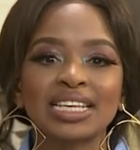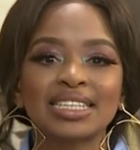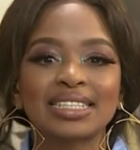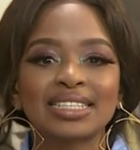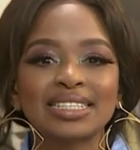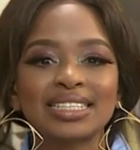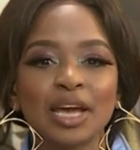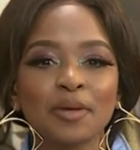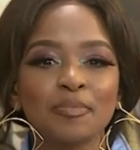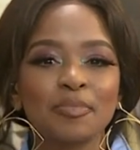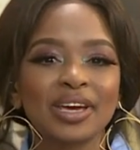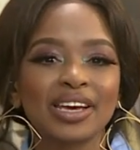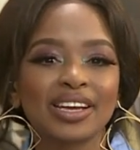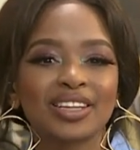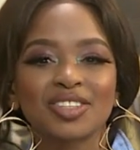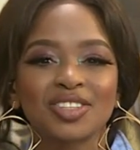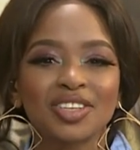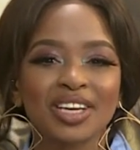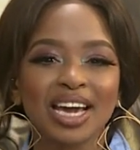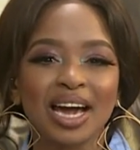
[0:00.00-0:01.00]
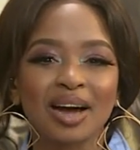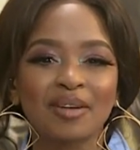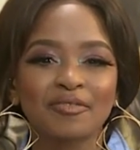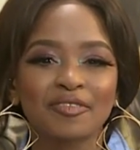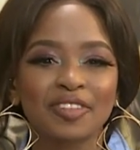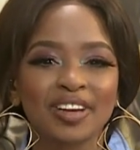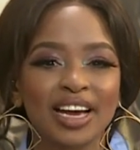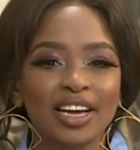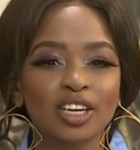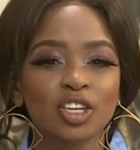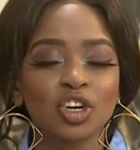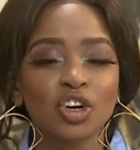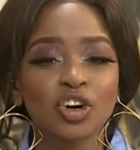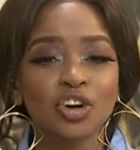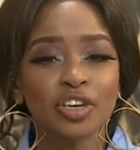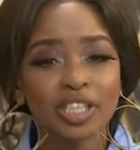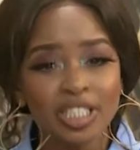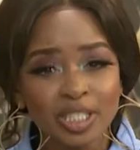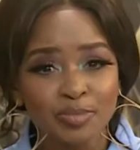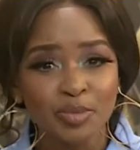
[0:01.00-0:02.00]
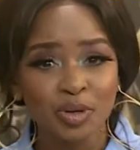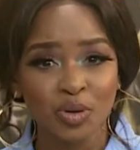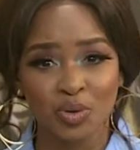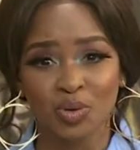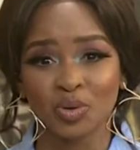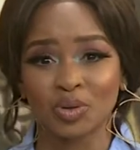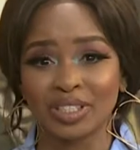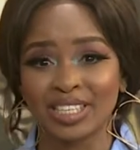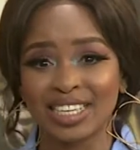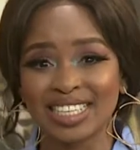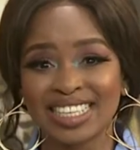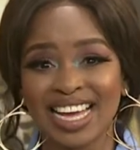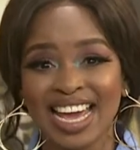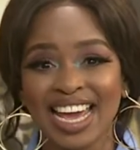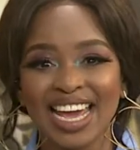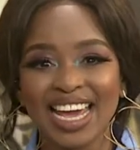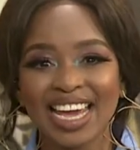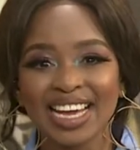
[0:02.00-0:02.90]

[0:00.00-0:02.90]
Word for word: step into comfort and crisp coolness